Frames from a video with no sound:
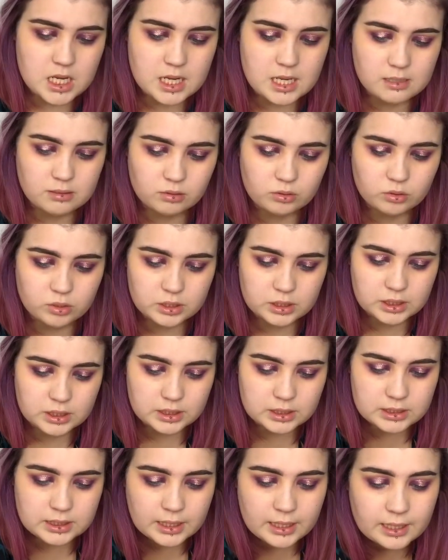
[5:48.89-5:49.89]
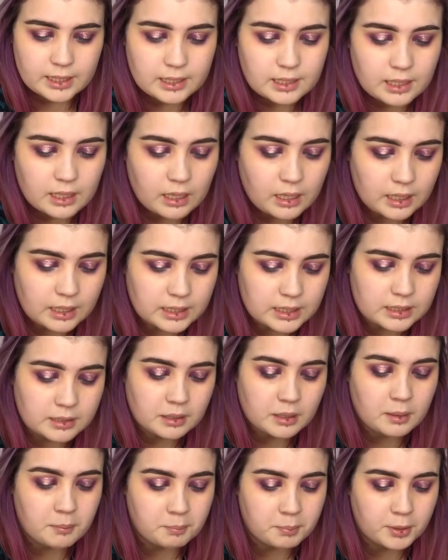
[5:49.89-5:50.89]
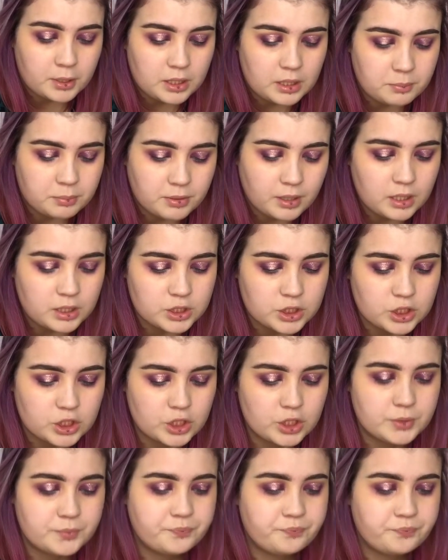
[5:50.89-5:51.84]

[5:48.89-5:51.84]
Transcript: I'm gonna take a bullet brush,